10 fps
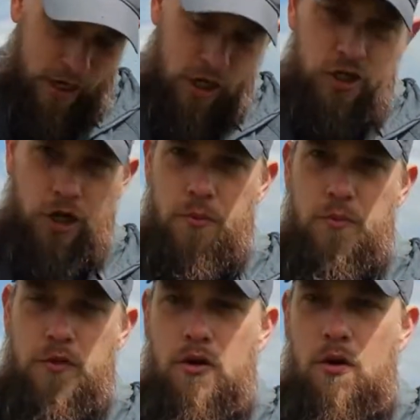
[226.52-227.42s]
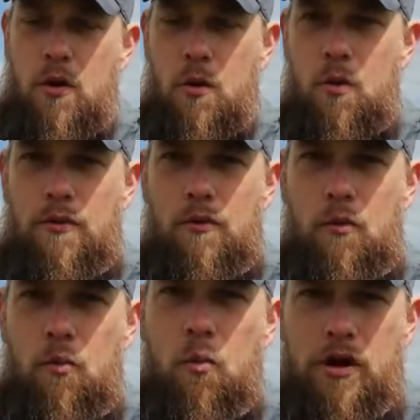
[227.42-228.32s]
So
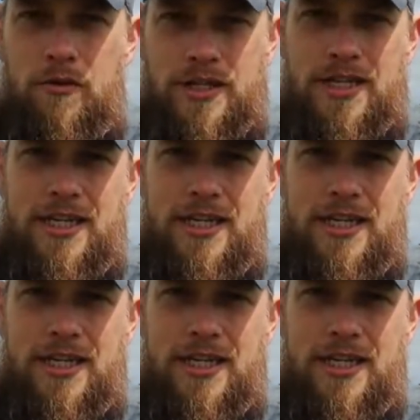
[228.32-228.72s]
what I was